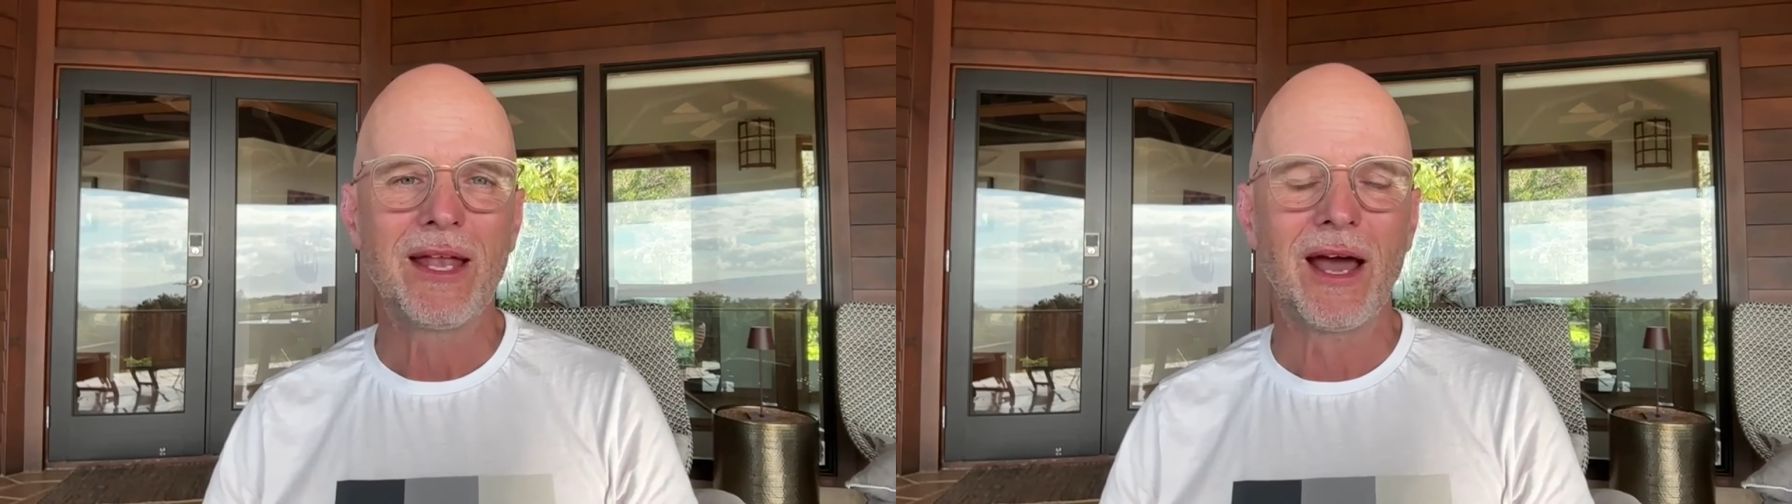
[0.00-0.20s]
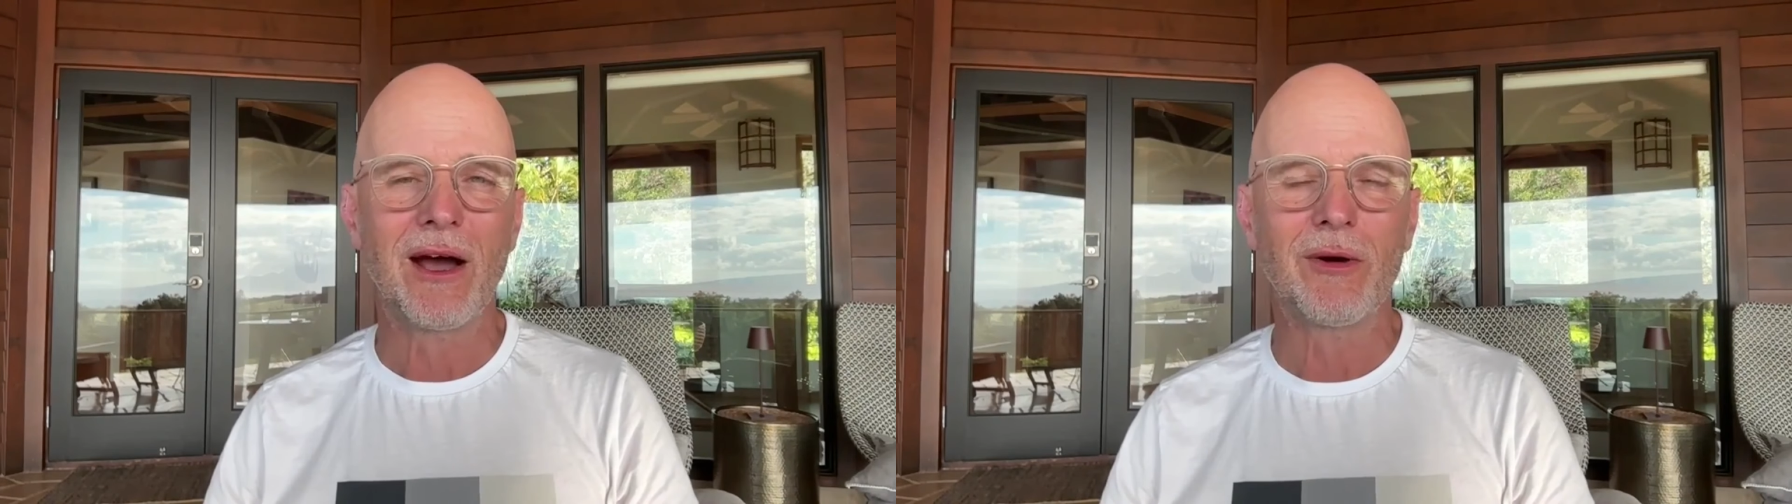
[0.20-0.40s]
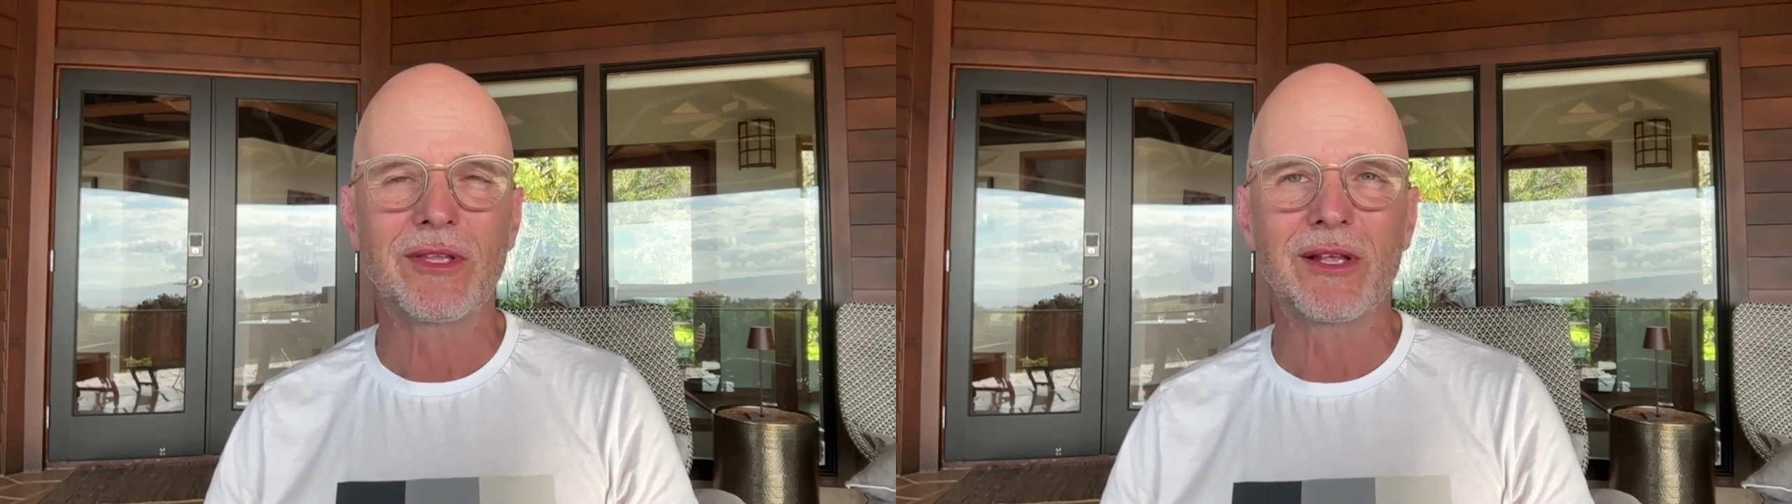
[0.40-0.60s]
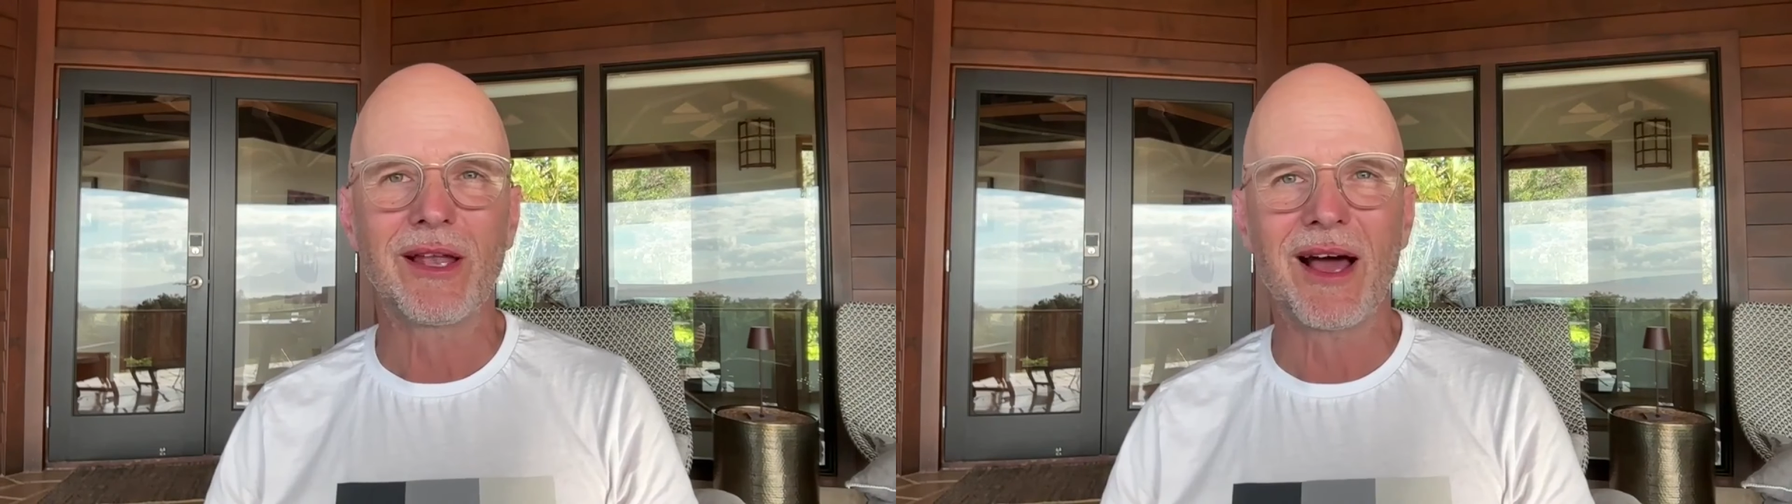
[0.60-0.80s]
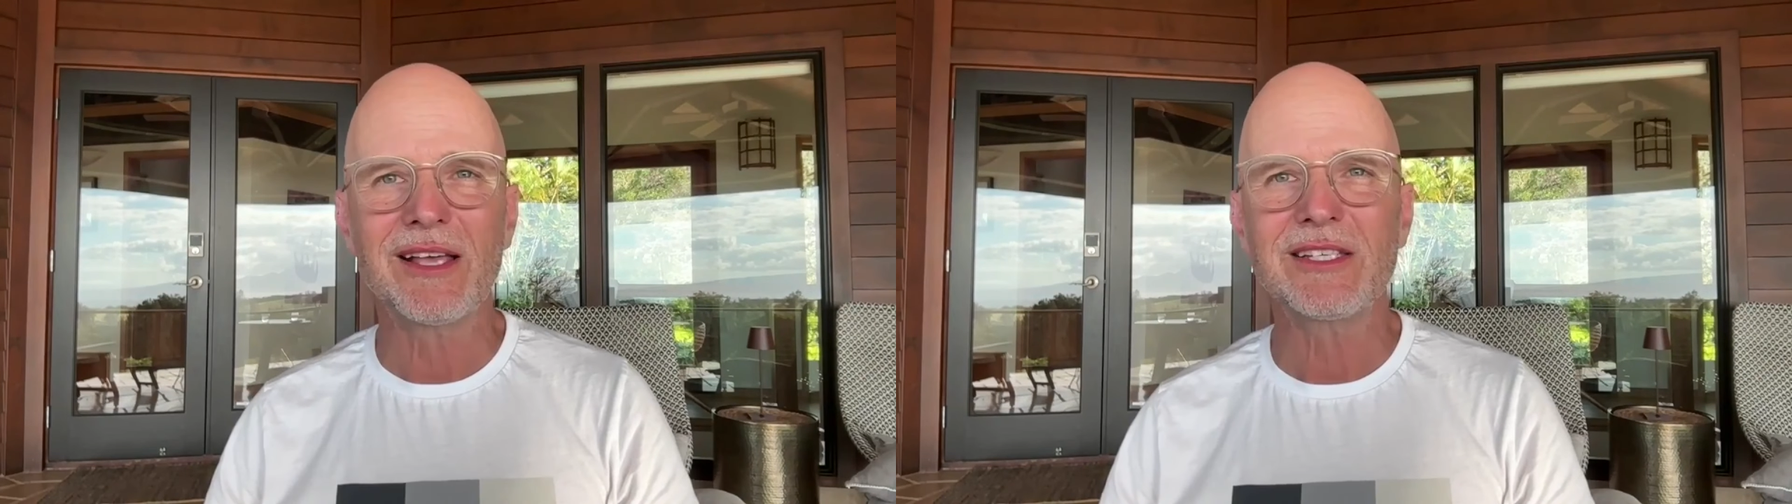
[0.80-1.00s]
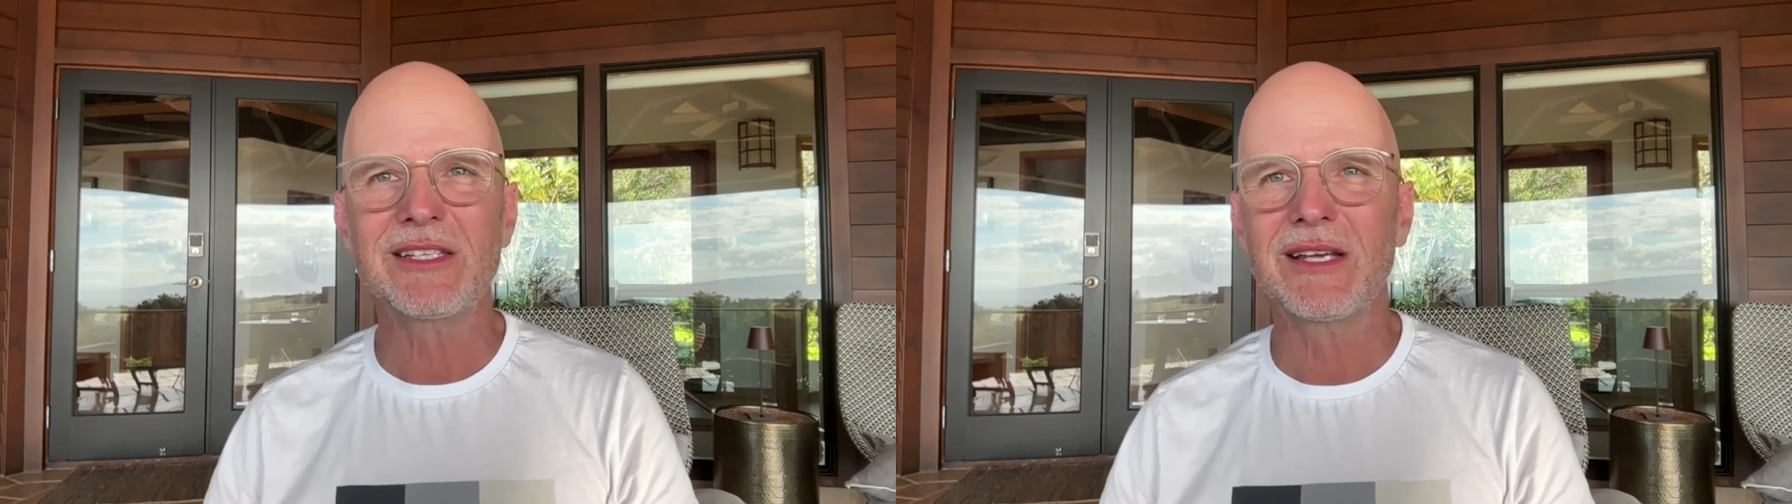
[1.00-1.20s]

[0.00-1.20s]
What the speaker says: Now, the last